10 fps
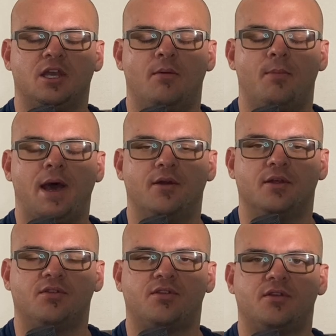come about
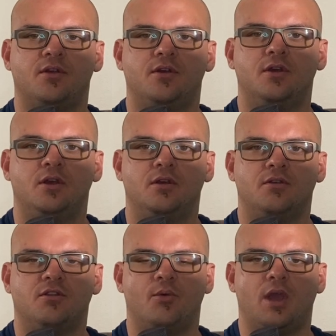us.
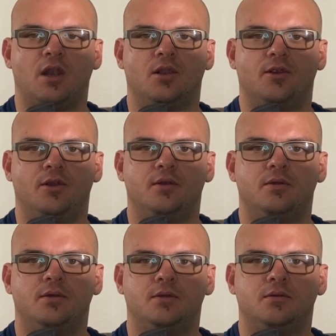So we got to learn
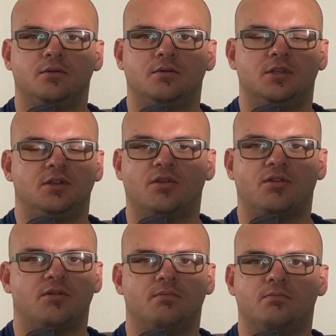to
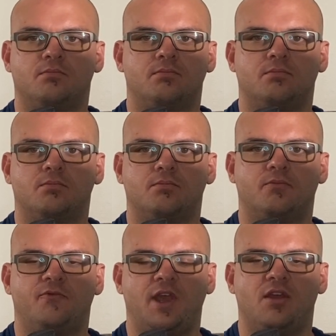just
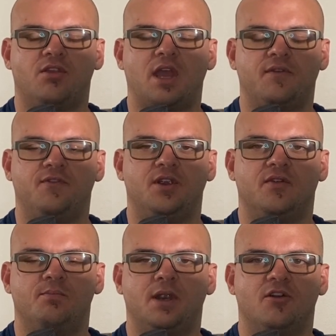face that fear
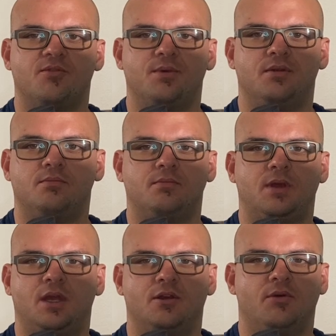of embarrassment
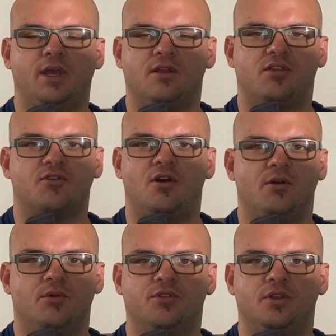and go
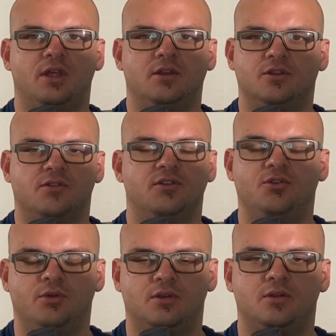headstrong with it and just
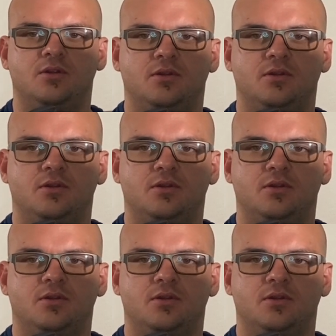do it.